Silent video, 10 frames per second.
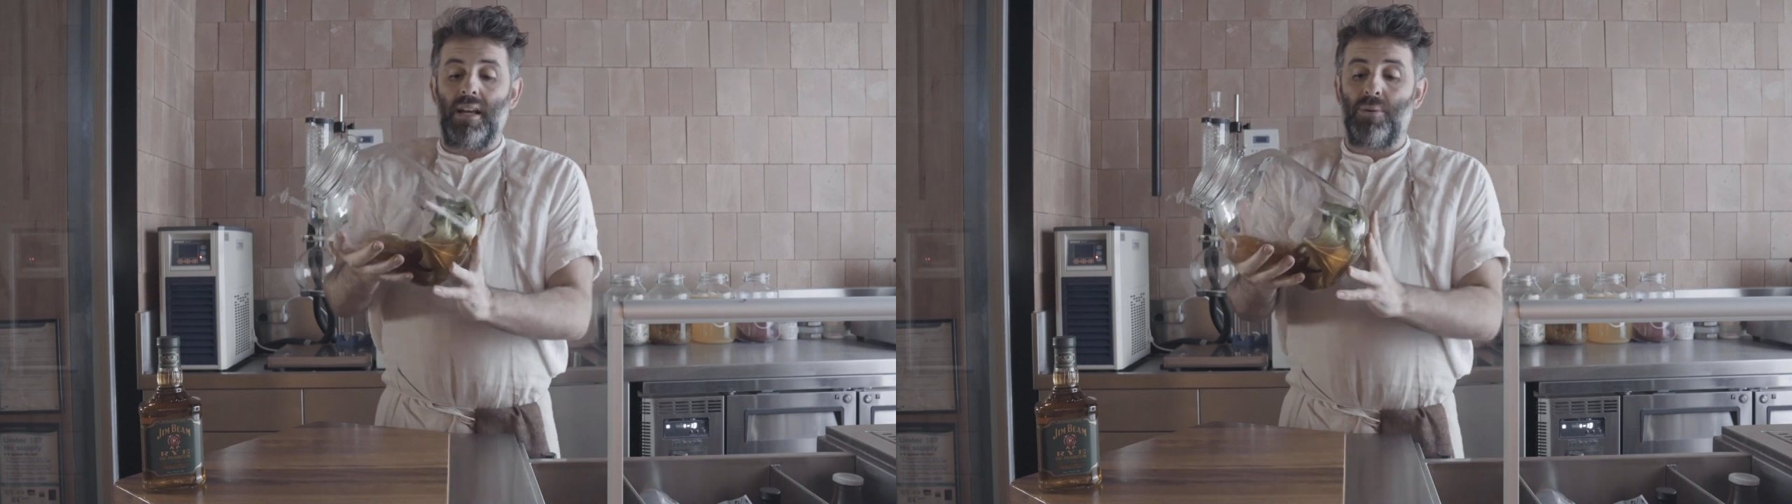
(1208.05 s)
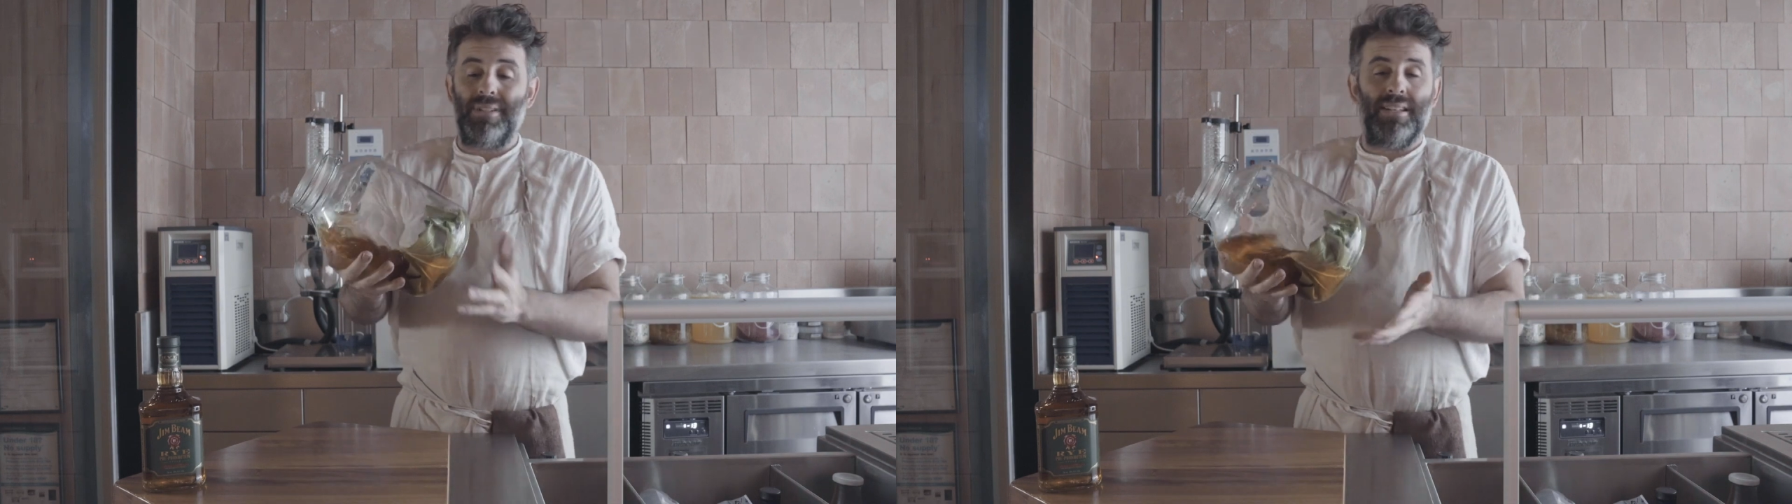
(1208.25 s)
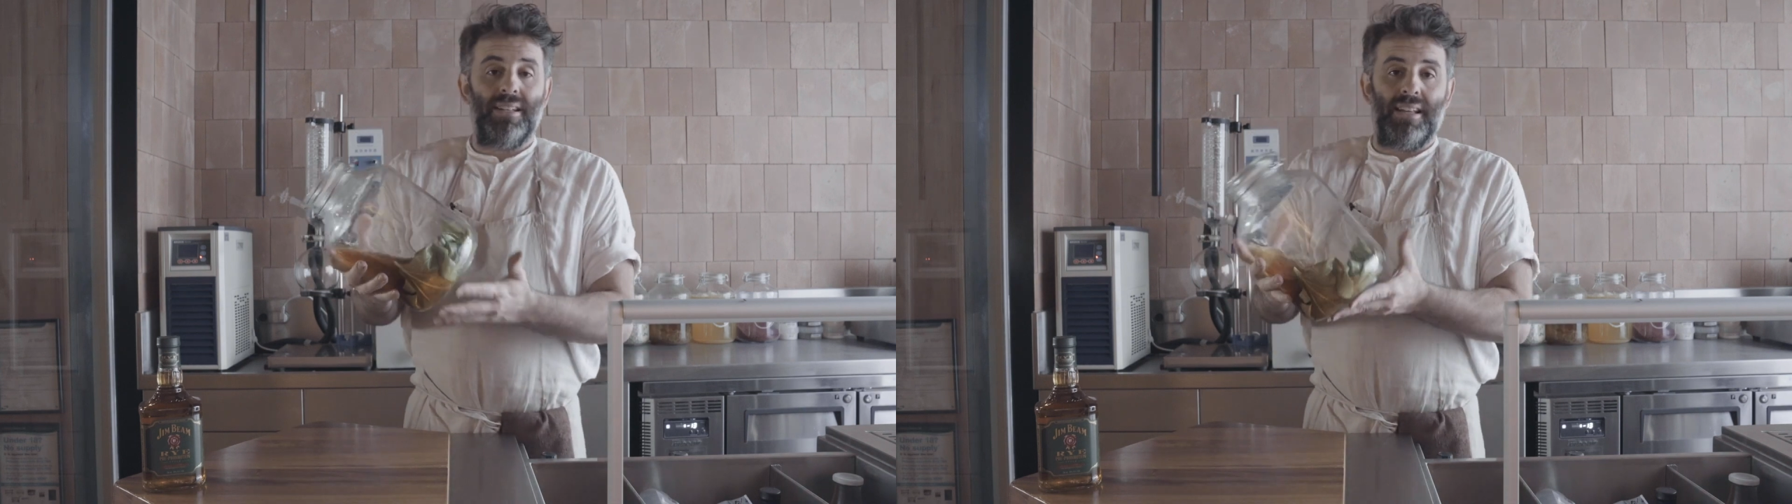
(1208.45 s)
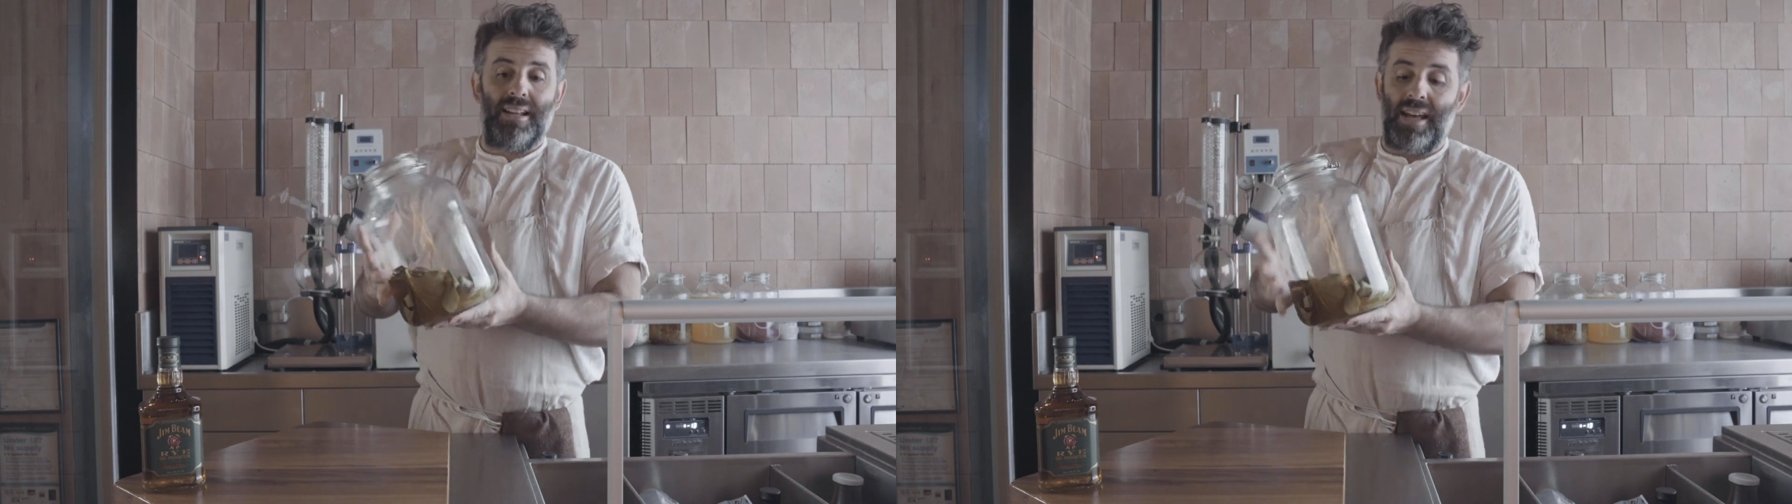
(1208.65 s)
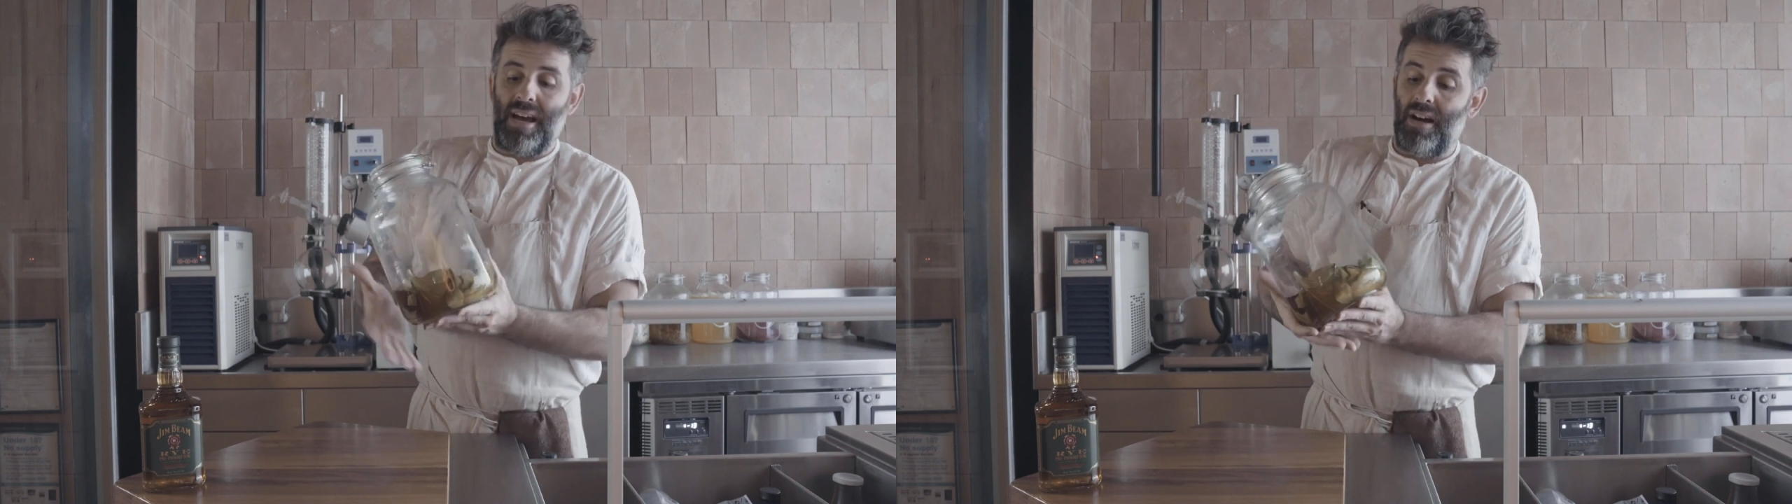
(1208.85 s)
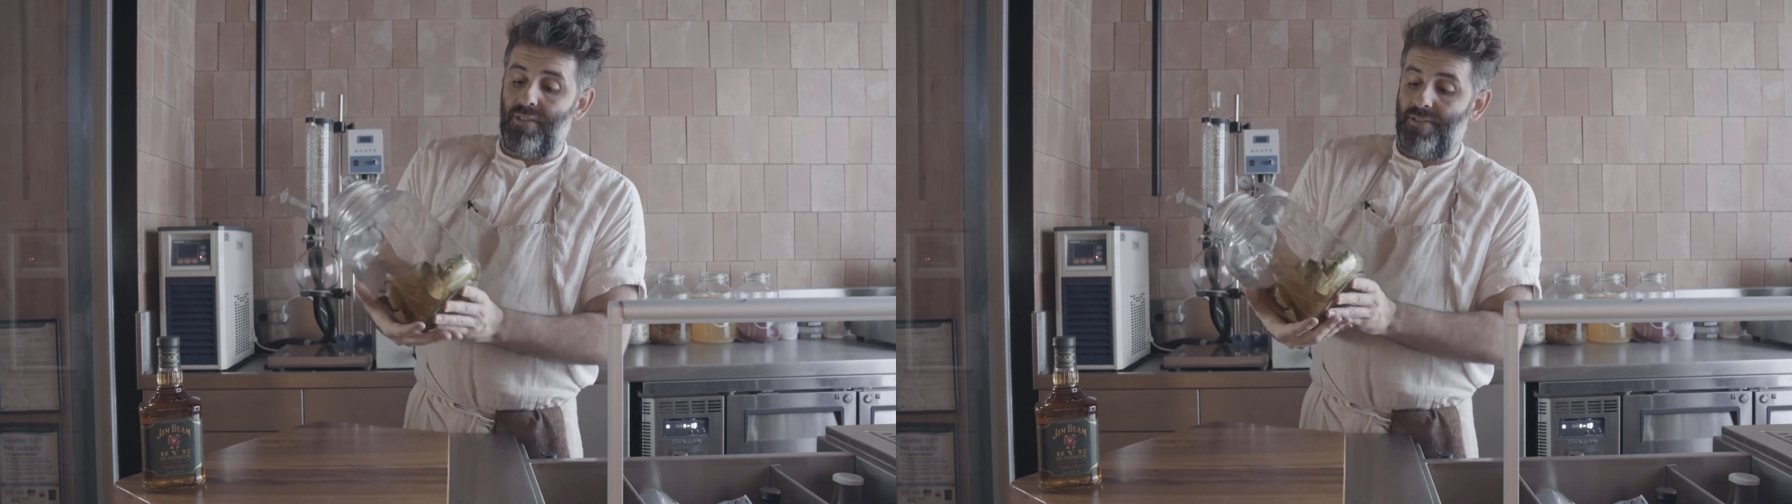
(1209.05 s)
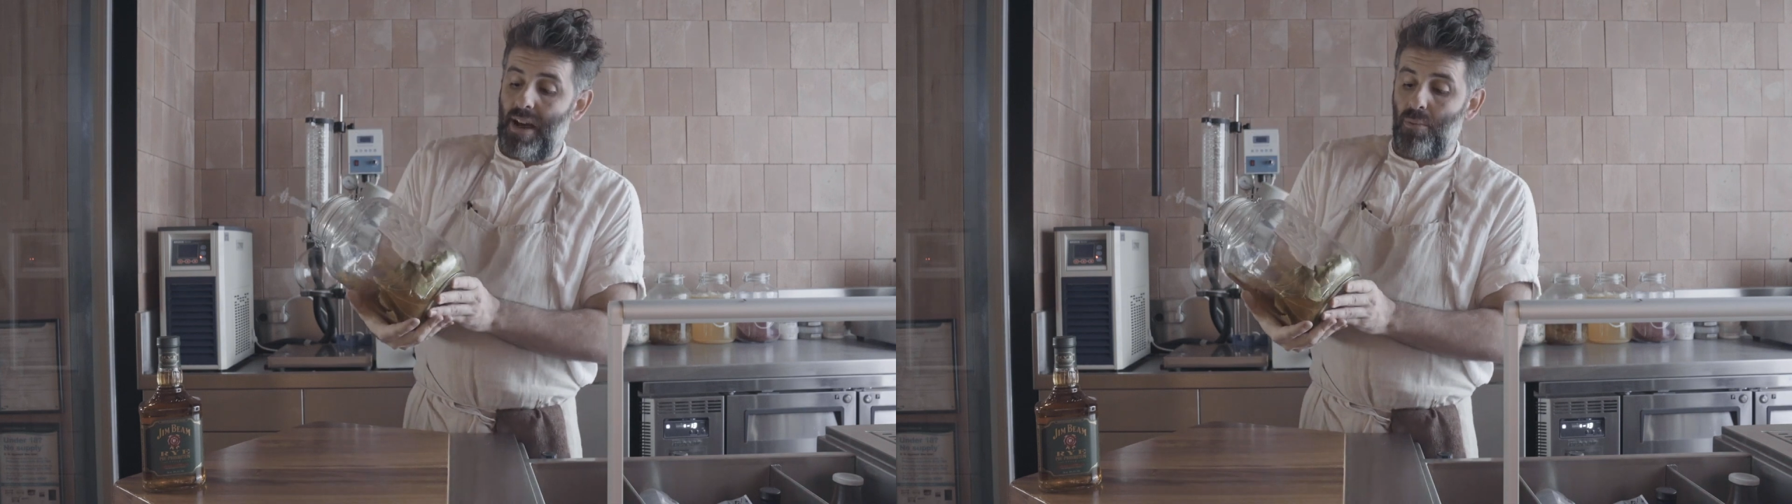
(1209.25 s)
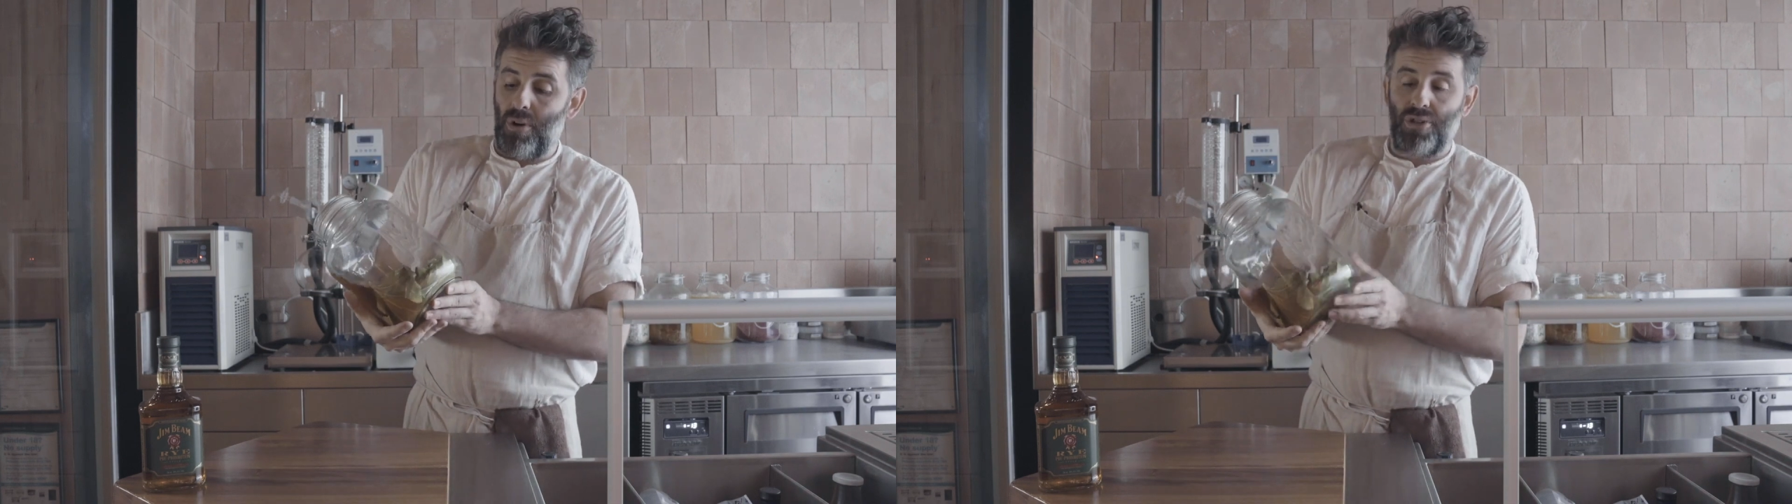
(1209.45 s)
like we did in our
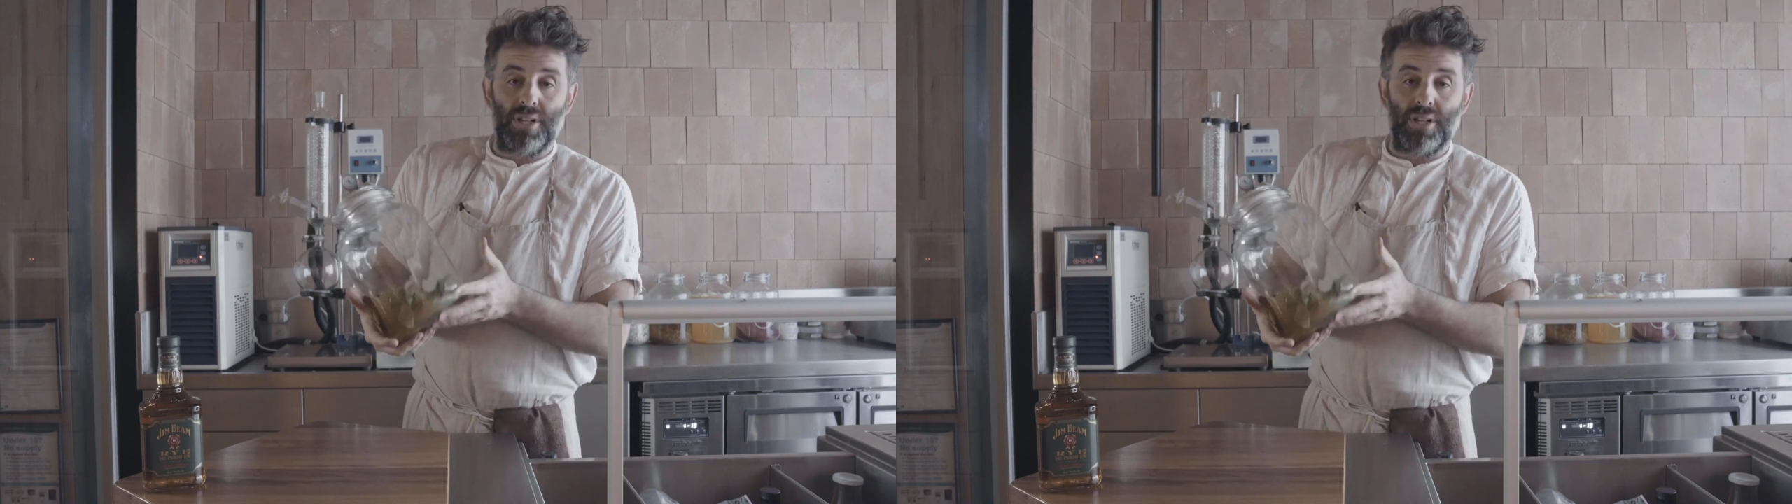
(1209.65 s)
fat